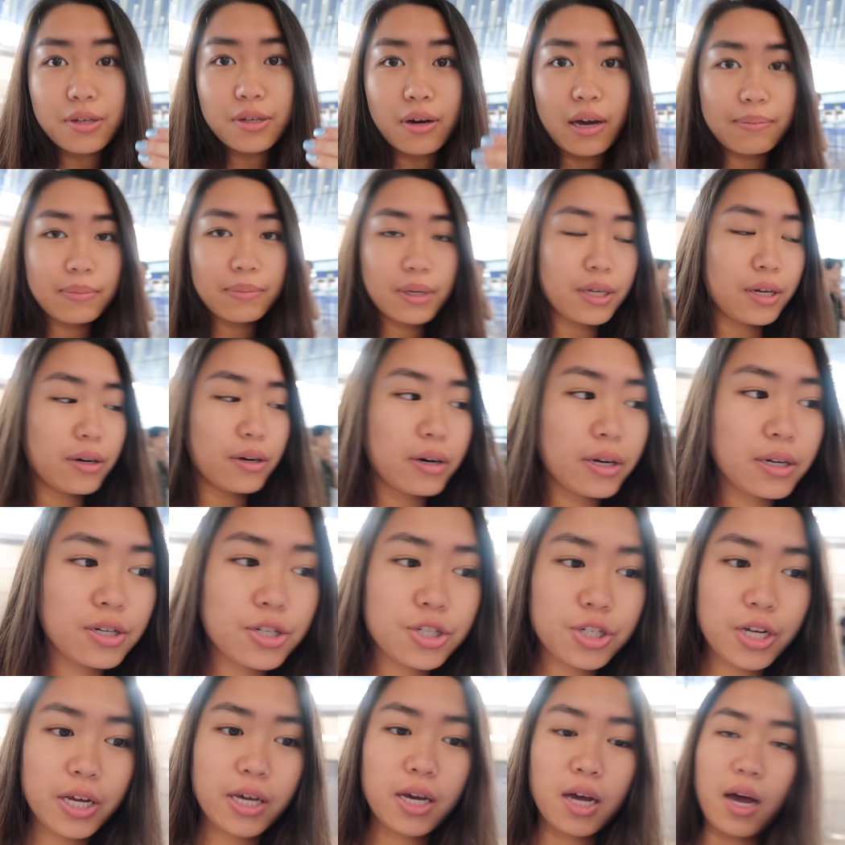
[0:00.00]
So I'm here in
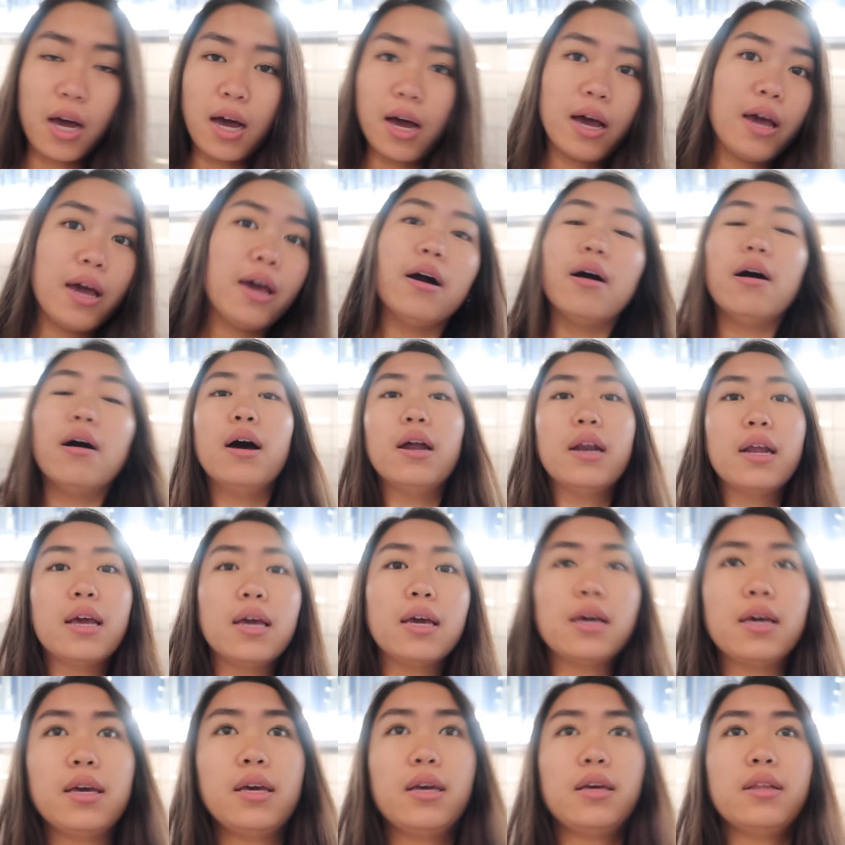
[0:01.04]
Shanghai on
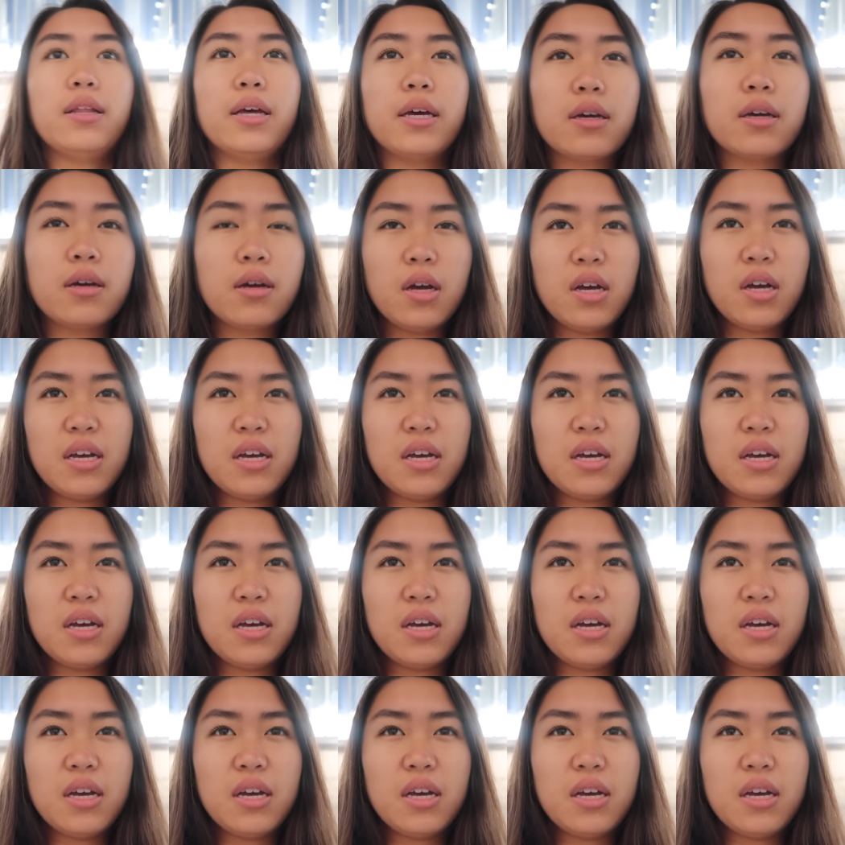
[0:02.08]
a like